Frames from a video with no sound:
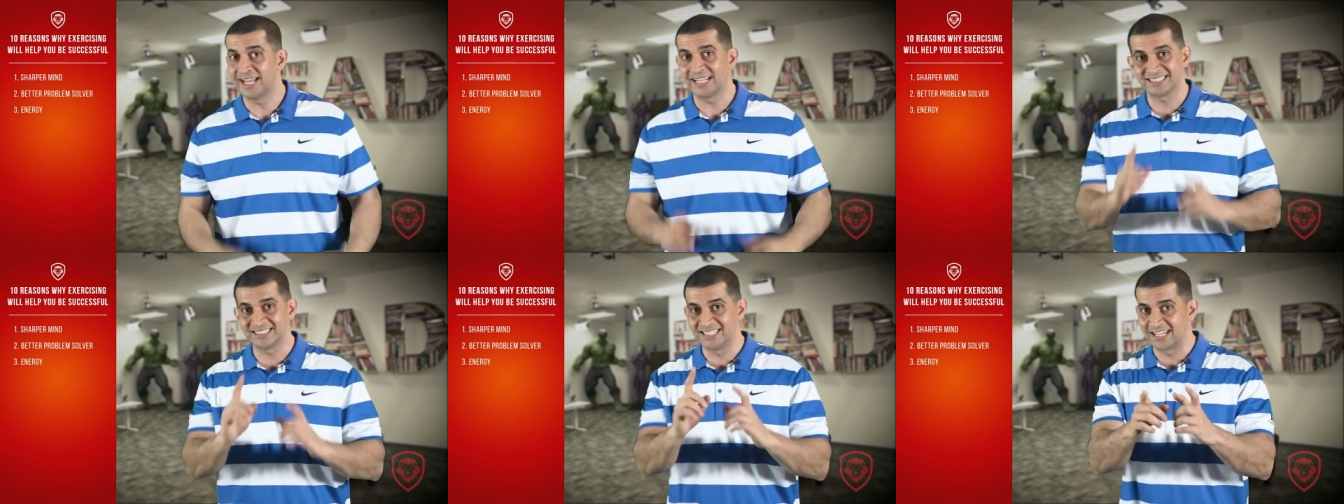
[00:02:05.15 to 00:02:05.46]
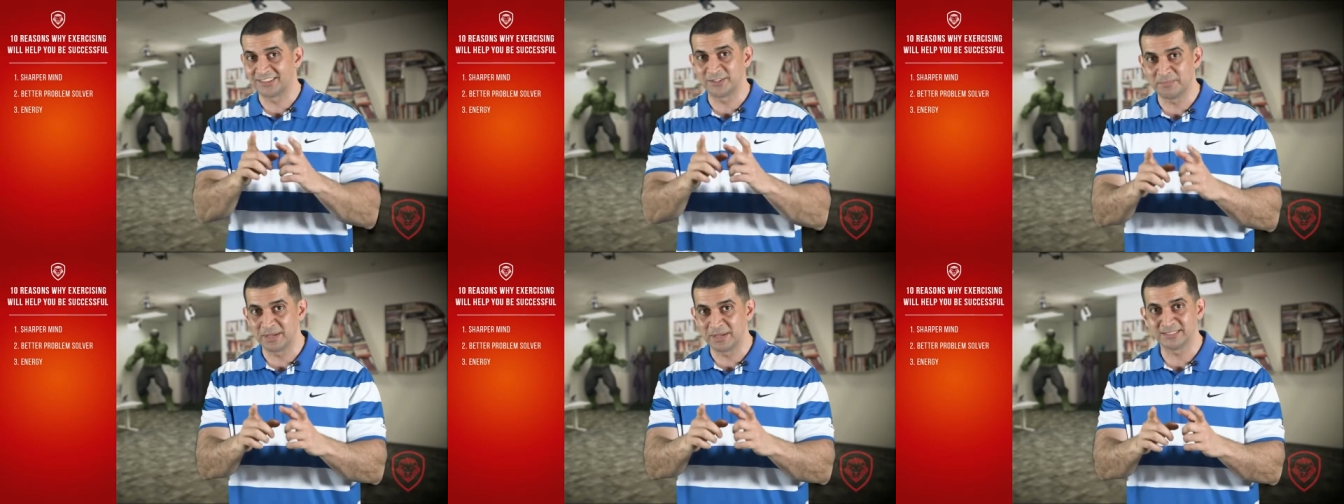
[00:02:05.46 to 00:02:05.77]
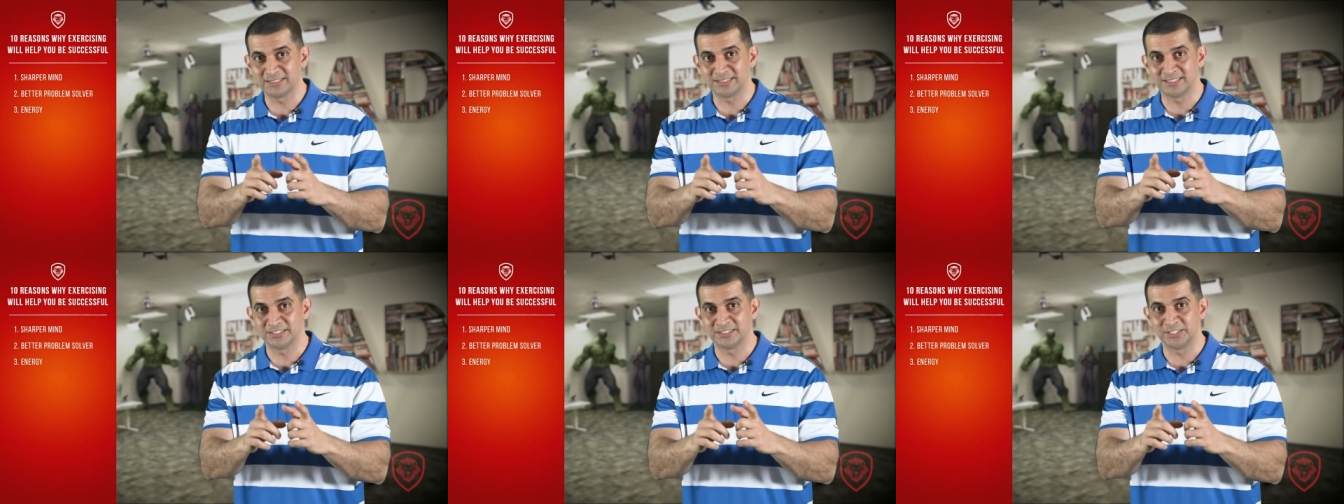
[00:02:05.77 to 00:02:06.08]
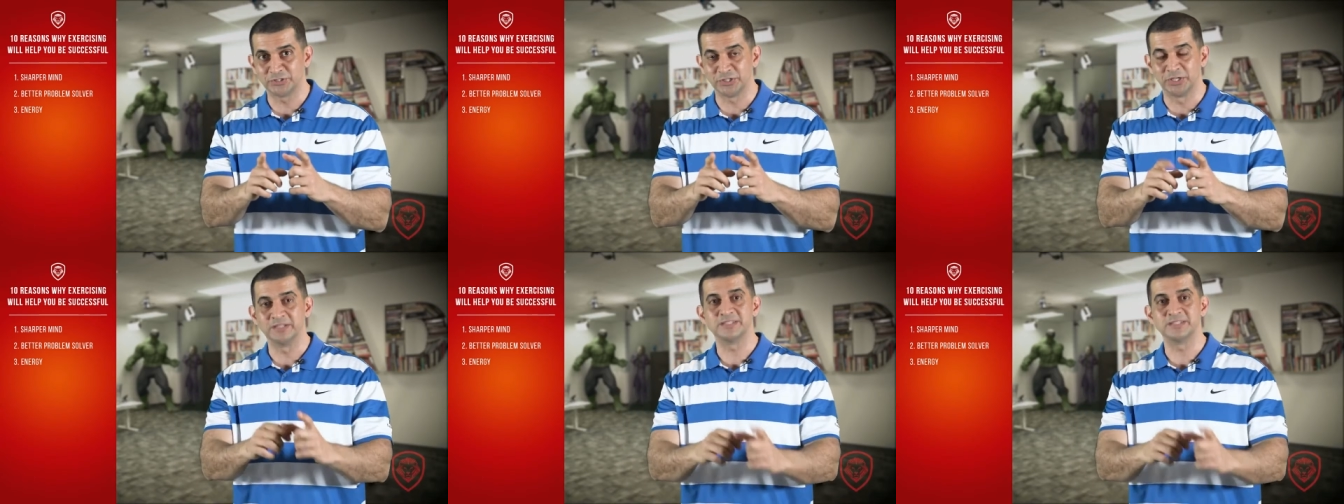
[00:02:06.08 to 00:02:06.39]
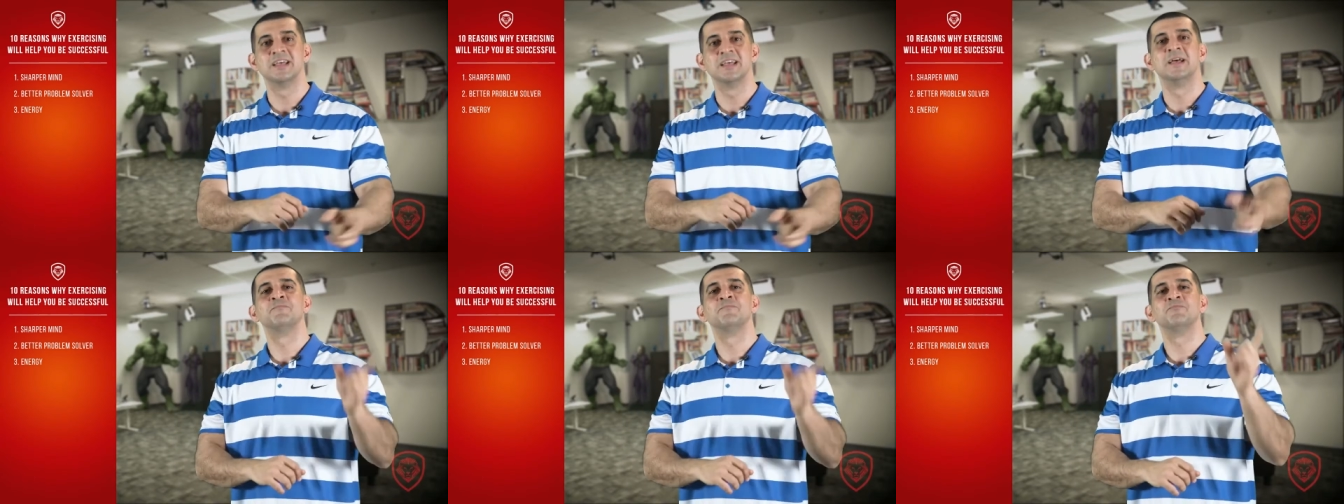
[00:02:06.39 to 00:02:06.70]
That's not the best decision.
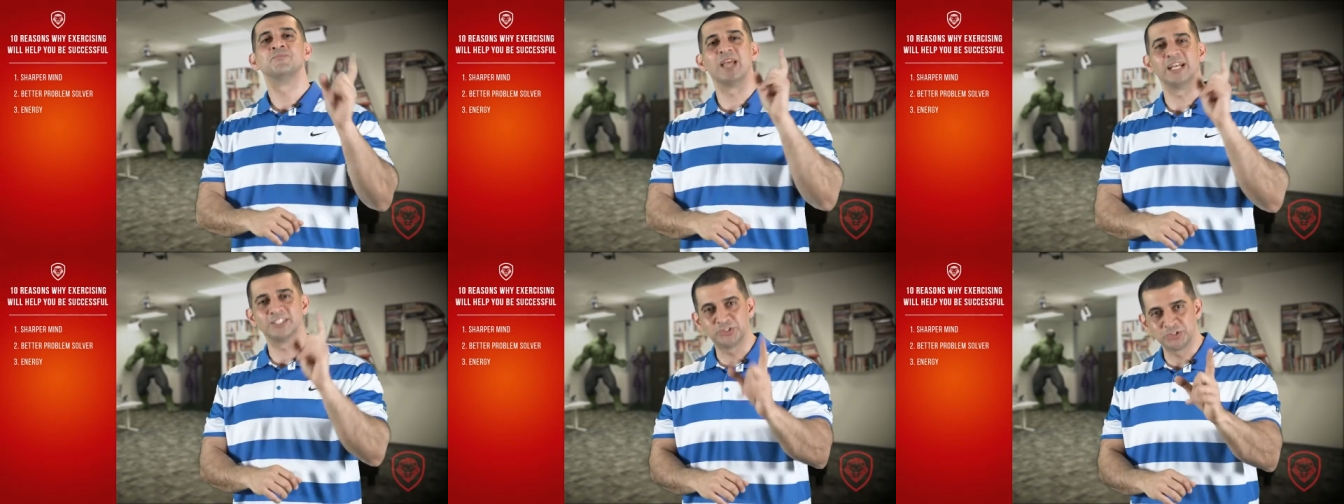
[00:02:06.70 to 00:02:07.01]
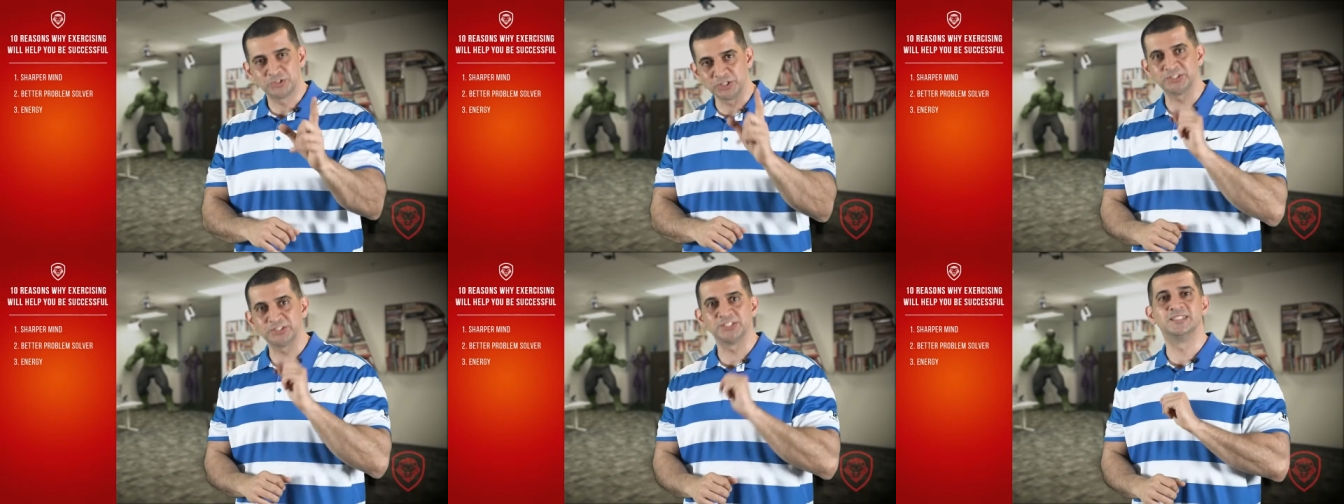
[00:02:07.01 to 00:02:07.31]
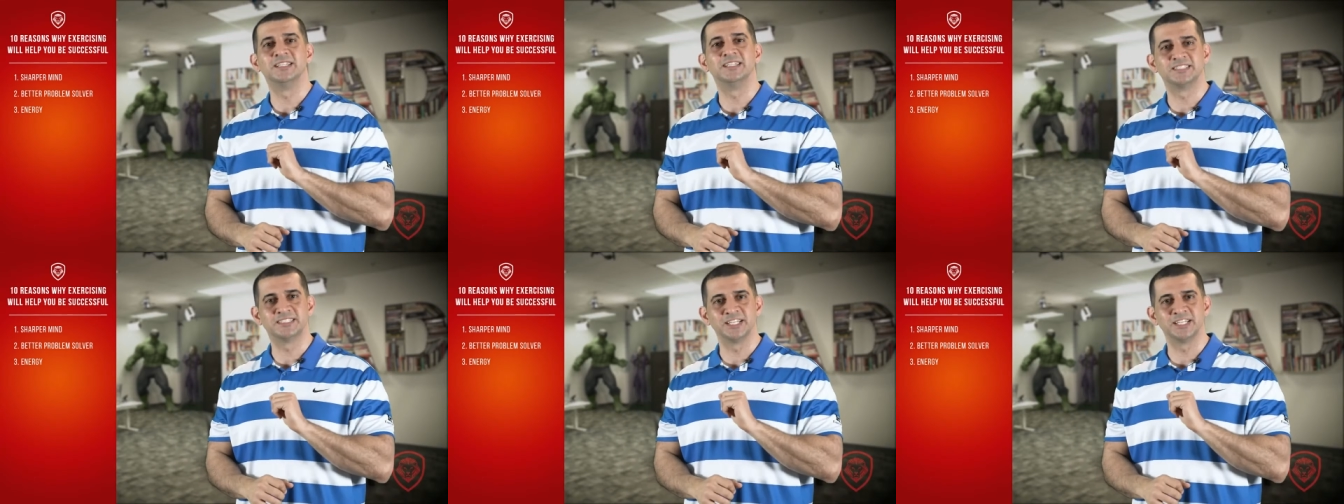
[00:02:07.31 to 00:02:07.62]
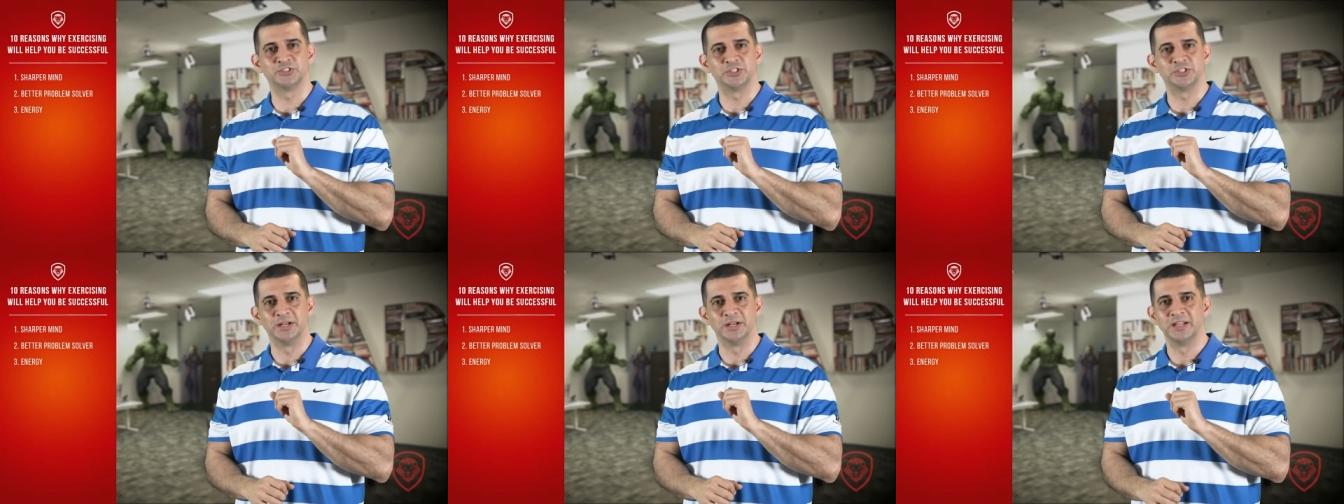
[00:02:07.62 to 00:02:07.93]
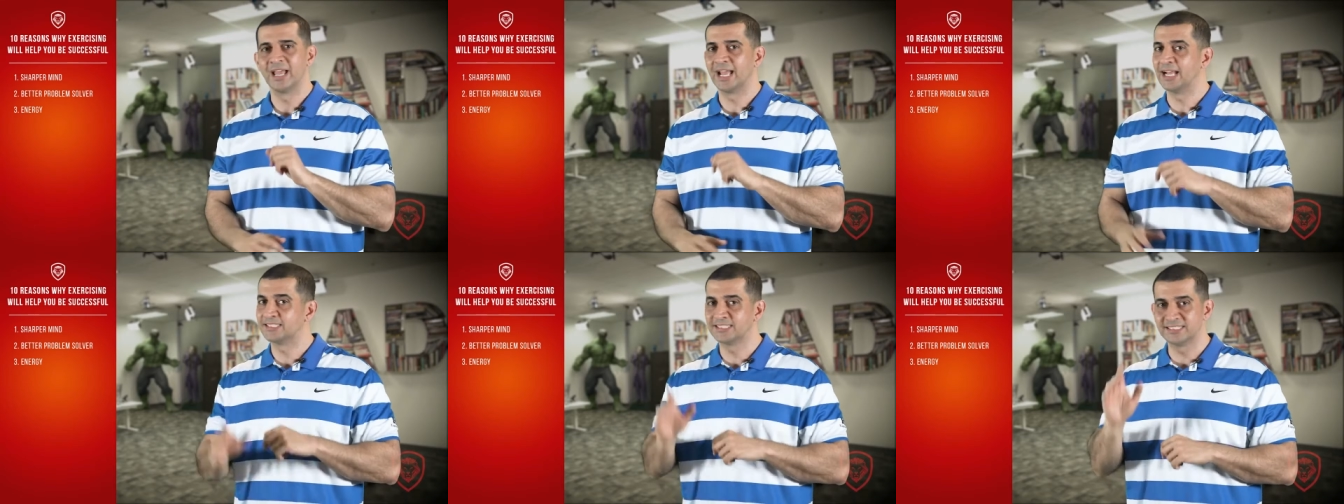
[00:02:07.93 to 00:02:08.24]
That's just a decision.
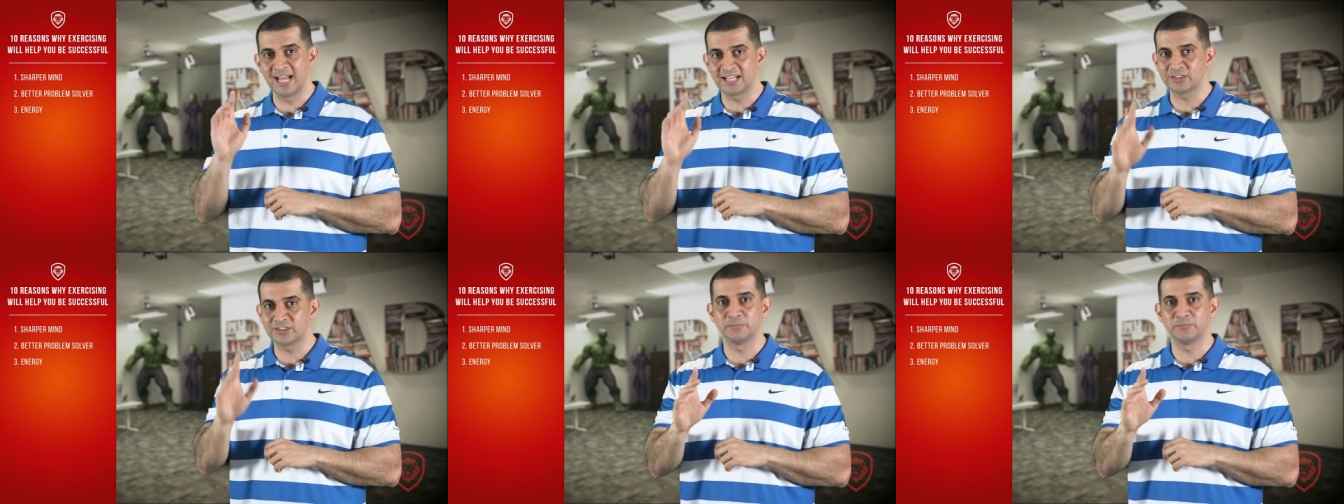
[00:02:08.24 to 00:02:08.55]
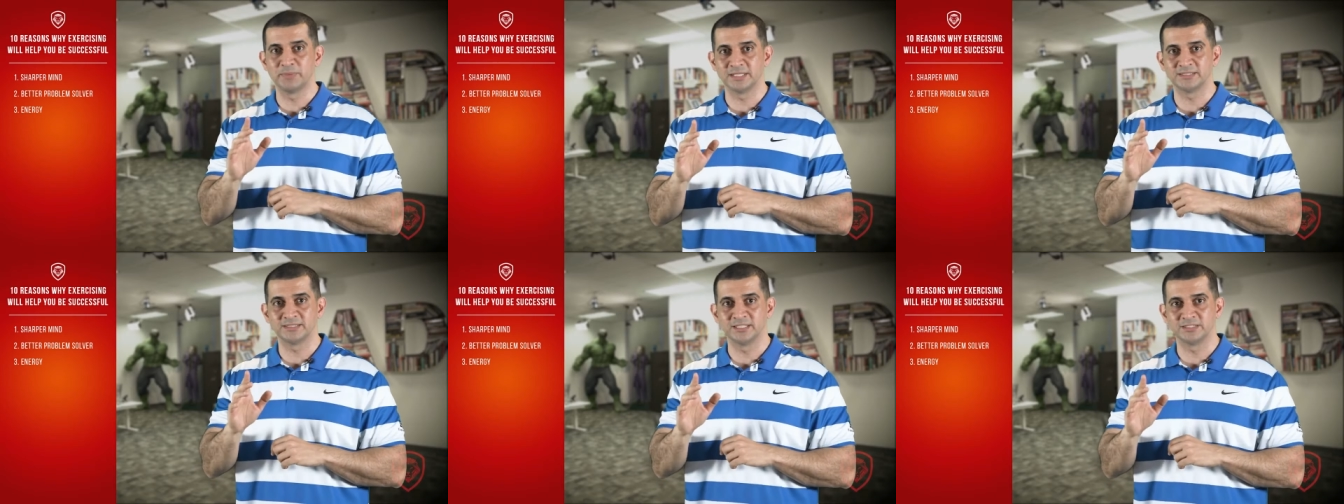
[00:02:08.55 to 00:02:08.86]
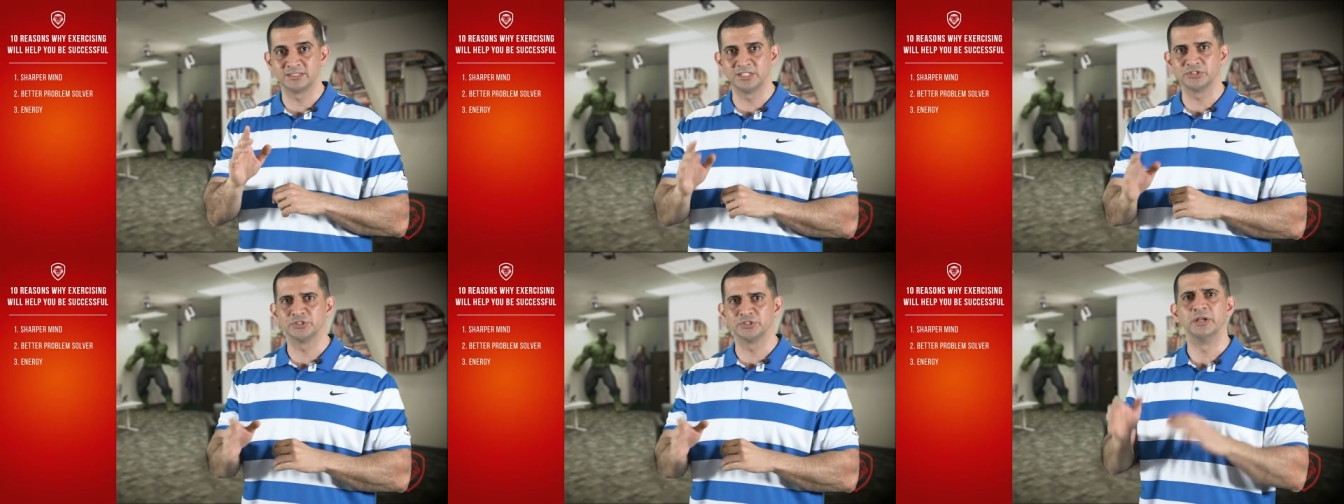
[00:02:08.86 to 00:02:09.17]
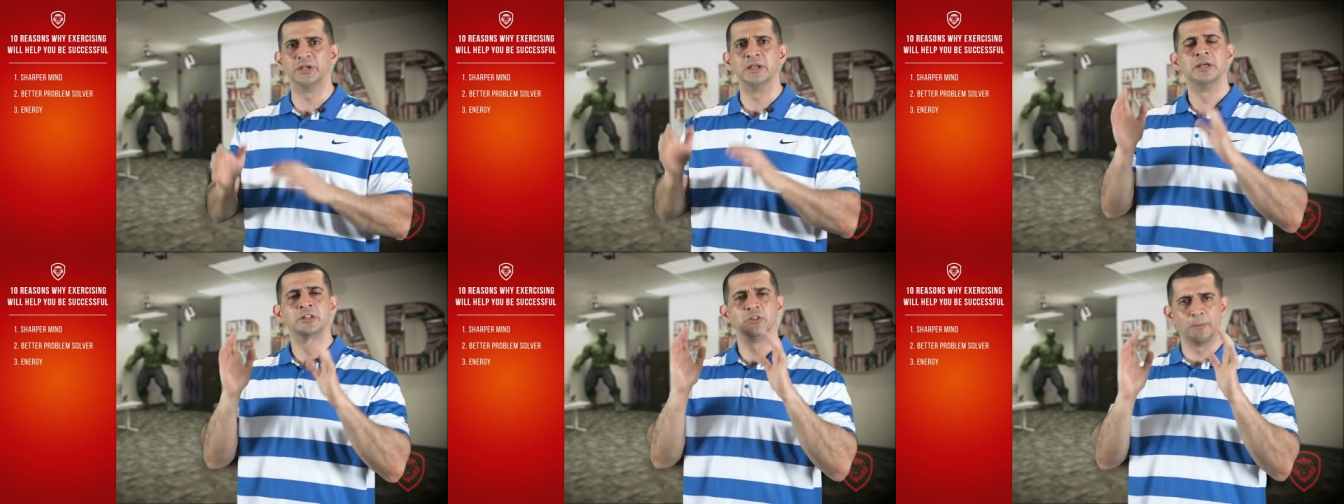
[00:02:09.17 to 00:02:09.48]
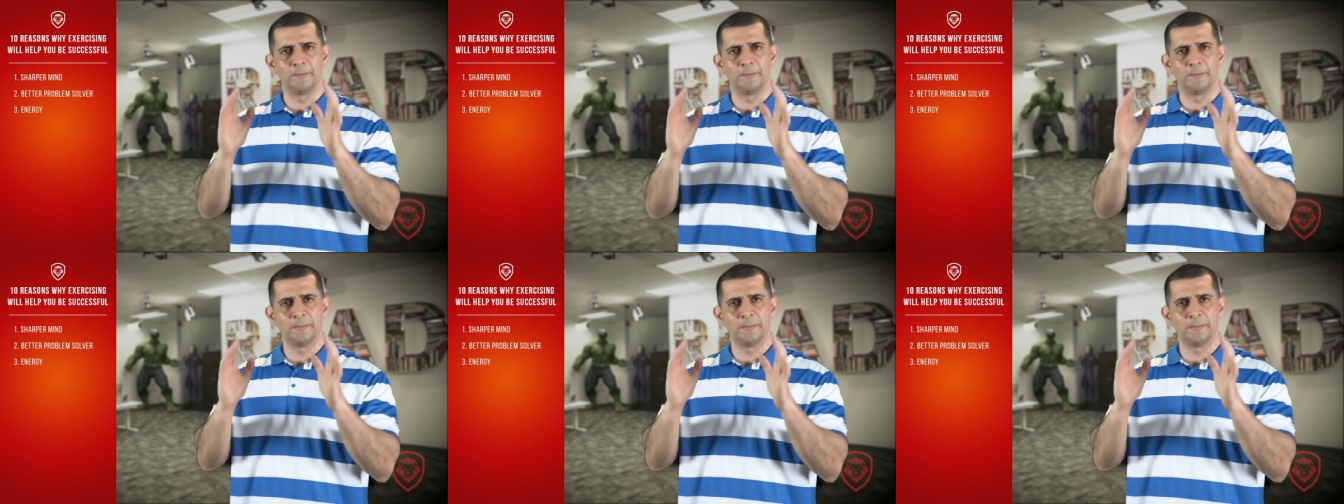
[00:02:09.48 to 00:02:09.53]
It's not the best decision.